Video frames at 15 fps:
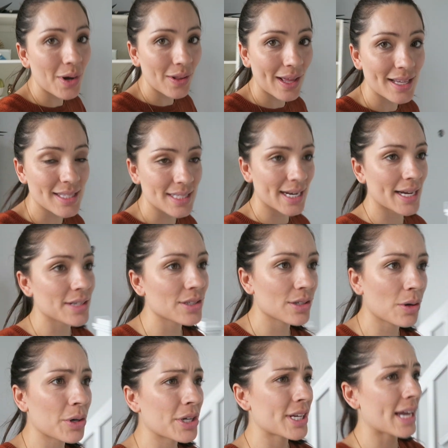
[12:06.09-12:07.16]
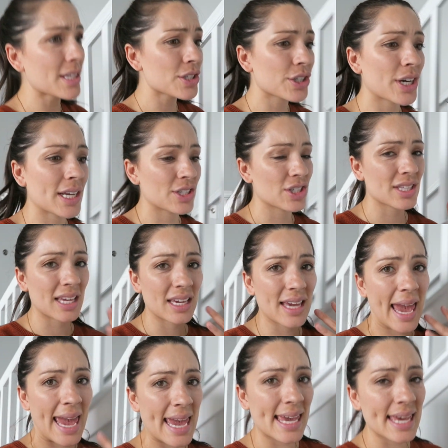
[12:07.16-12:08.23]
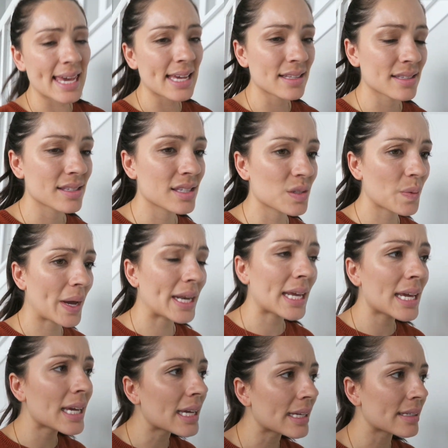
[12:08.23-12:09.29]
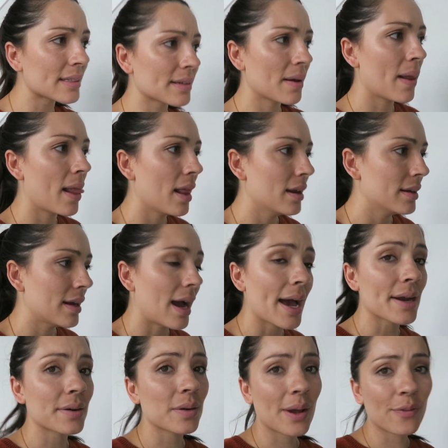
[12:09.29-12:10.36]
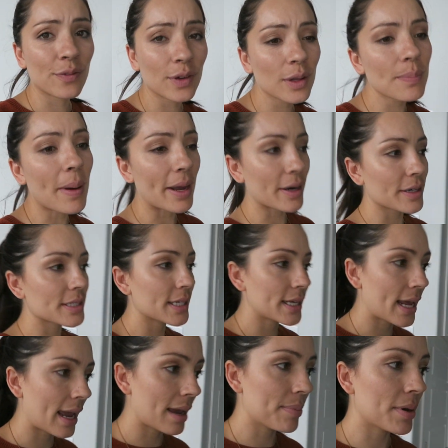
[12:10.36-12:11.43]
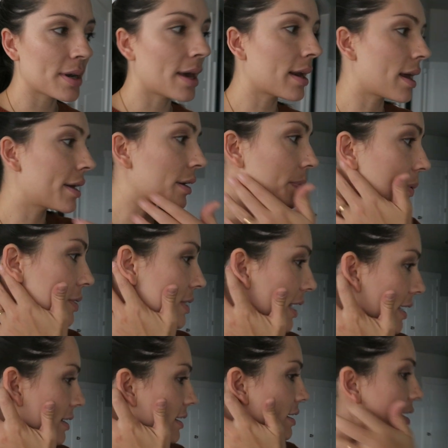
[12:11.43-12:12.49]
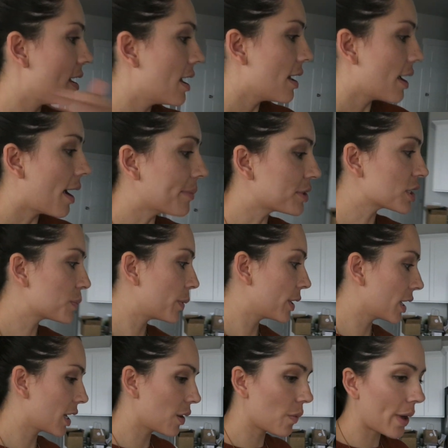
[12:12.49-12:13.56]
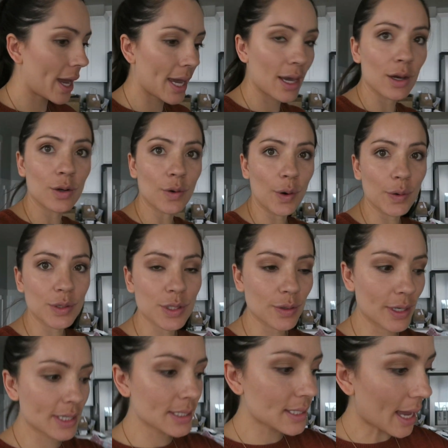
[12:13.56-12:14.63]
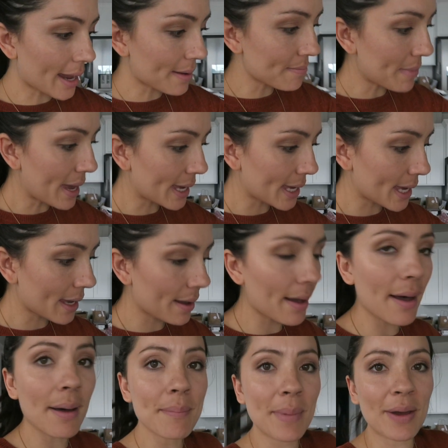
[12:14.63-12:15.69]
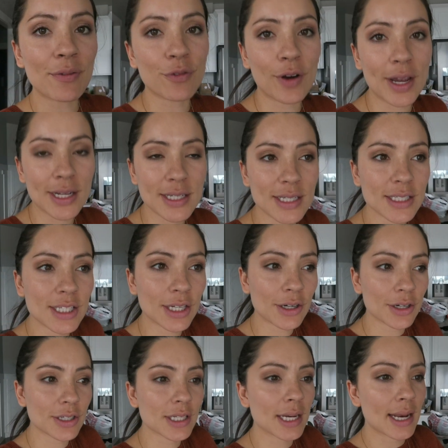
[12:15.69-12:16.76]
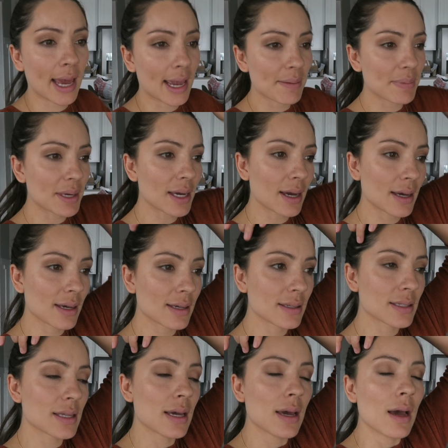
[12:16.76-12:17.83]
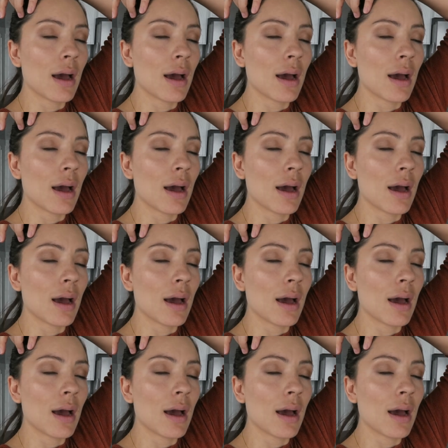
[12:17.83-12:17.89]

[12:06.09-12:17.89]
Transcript: well last night or yesterday, just like achy and sweaty. And I don't know, I feel better today, but not 100%. I'm just putting away groceries. I am making my friend dinner tonight because